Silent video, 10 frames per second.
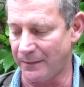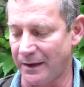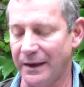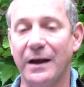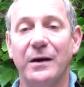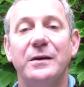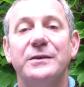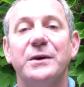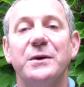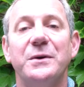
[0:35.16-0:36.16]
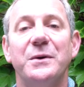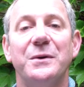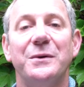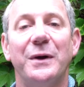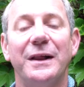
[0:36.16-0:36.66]
yeah,
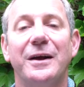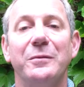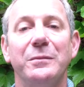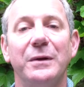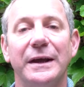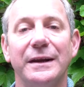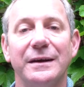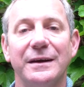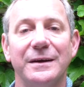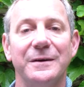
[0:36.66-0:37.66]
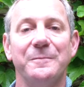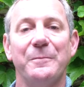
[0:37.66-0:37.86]
so welcome. And